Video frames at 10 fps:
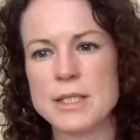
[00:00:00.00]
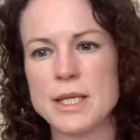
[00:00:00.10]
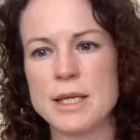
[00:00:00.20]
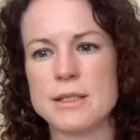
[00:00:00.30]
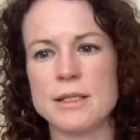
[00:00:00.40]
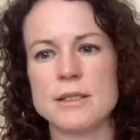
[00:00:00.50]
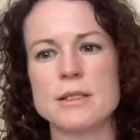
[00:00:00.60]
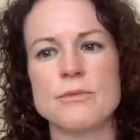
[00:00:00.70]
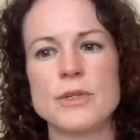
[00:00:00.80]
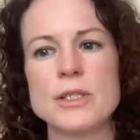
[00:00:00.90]
D is
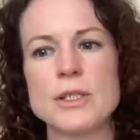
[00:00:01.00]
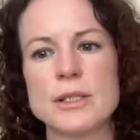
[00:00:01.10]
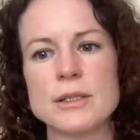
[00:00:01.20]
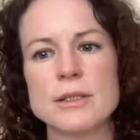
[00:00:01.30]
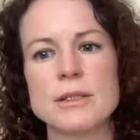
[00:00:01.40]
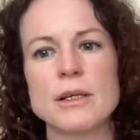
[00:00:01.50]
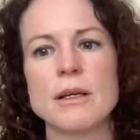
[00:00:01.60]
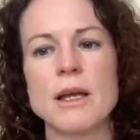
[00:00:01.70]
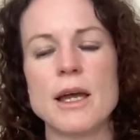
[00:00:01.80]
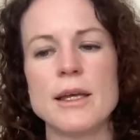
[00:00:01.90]
insufficient.
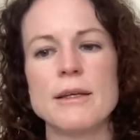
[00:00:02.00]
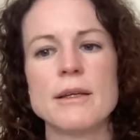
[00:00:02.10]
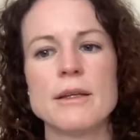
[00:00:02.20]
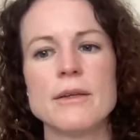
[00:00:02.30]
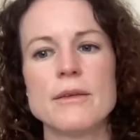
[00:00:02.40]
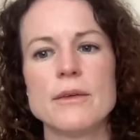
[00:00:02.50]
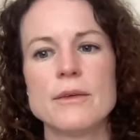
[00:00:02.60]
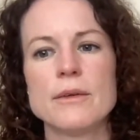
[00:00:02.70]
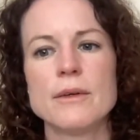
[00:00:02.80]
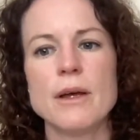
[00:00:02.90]
Okay.
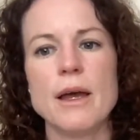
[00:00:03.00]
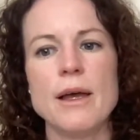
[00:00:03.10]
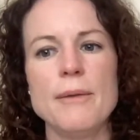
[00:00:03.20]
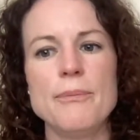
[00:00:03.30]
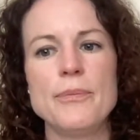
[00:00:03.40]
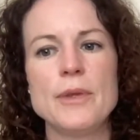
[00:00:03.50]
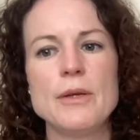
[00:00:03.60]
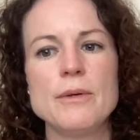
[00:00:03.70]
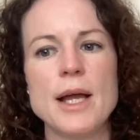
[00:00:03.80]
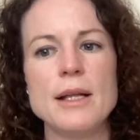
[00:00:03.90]

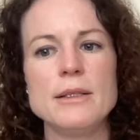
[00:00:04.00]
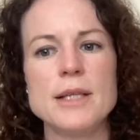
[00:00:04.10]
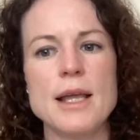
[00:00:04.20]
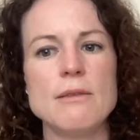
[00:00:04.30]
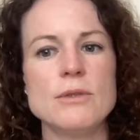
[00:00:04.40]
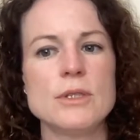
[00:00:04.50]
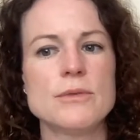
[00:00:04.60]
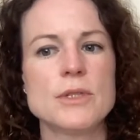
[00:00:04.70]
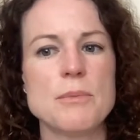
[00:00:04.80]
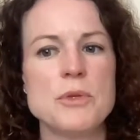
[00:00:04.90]
You can take lots
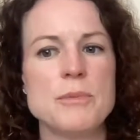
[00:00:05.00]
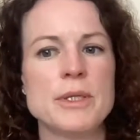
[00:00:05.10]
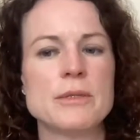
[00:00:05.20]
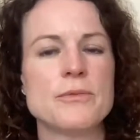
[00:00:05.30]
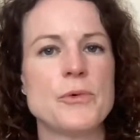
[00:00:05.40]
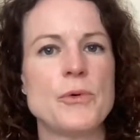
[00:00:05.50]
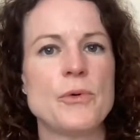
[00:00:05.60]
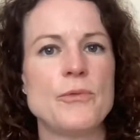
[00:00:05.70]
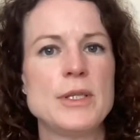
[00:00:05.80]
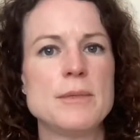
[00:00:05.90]
of supplements
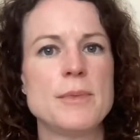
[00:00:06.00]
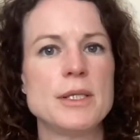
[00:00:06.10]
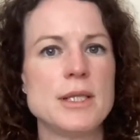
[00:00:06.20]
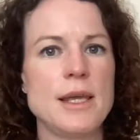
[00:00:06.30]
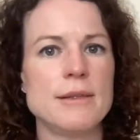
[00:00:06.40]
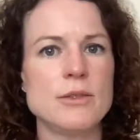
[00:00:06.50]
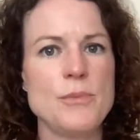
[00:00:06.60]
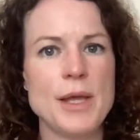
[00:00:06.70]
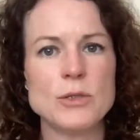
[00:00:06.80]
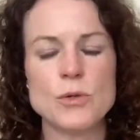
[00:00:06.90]
for vitamin D, and
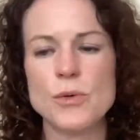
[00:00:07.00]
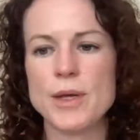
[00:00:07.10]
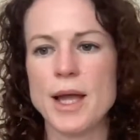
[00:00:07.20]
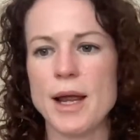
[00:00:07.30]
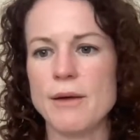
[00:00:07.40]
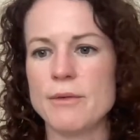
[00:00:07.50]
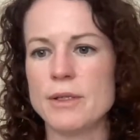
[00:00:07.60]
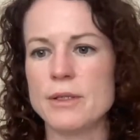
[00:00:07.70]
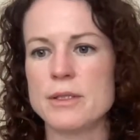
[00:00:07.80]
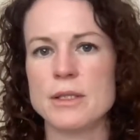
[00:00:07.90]
do make sure you get out
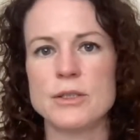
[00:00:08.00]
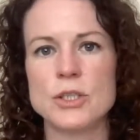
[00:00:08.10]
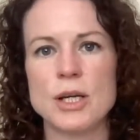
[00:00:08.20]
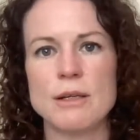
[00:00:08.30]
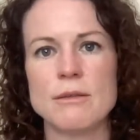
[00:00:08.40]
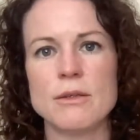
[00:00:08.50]
in the sunshine a